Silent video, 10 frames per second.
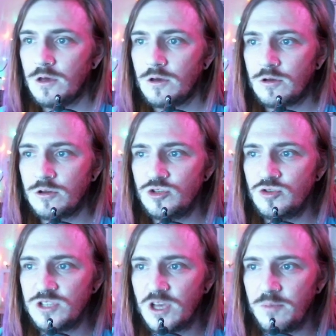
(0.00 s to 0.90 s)
Could
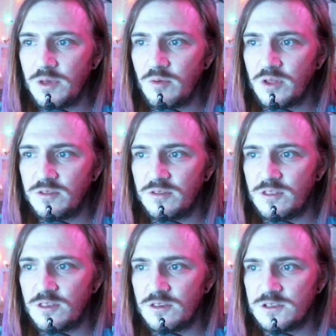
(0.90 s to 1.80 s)
you tell me what
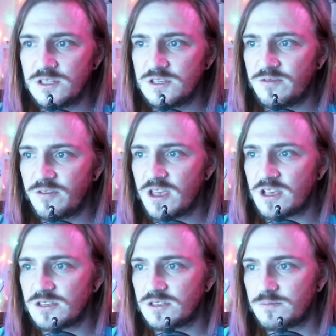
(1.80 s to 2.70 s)
is this
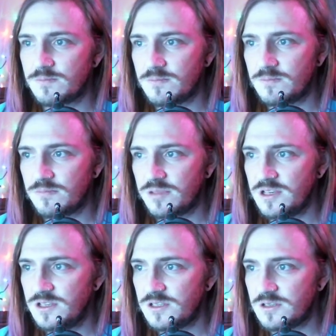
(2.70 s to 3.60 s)
phrase,
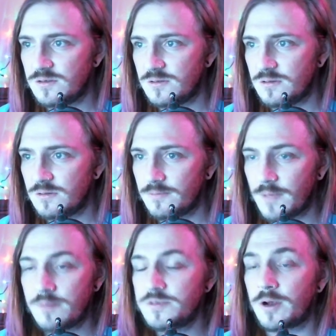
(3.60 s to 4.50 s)
please?
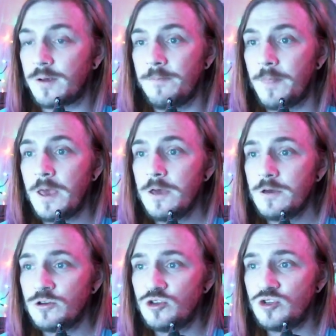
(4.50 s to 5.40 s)
I'm sorry.
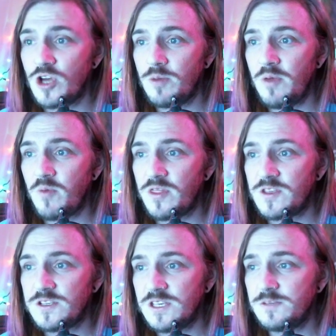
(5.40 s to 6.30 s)
Could you tell me what
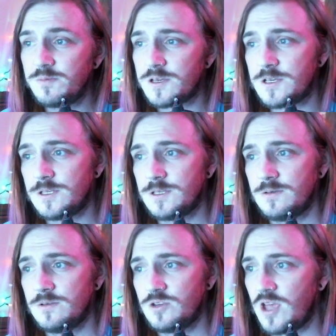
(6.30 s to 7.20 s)
this is, please?
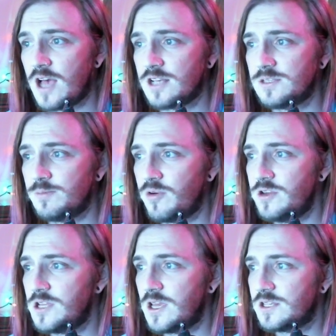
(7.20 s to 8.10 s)
She asks,
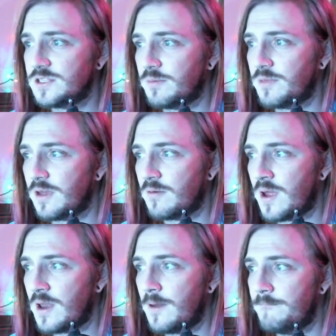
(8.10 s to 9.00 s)
pointing at something at
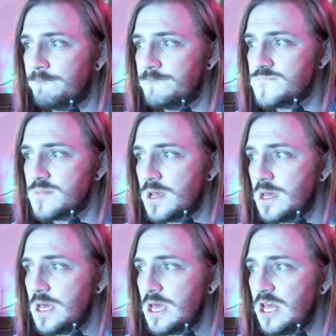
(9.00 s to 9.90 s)
random.
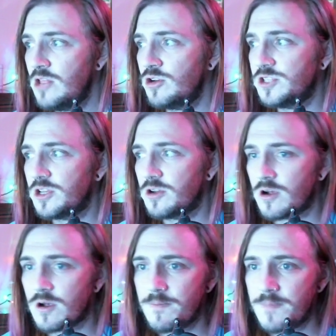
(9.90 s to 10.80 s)
He looks at
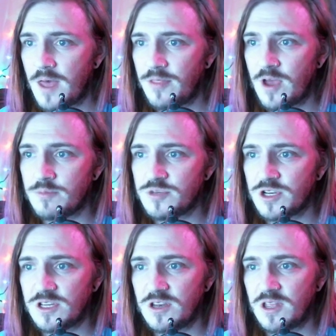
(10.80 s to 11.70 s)
her, at the
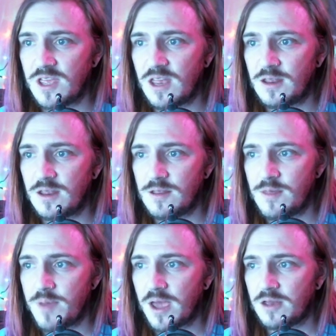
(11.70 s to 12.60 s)
object indicated,
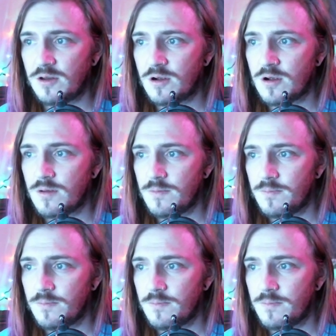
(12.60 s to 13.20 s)
then back at her.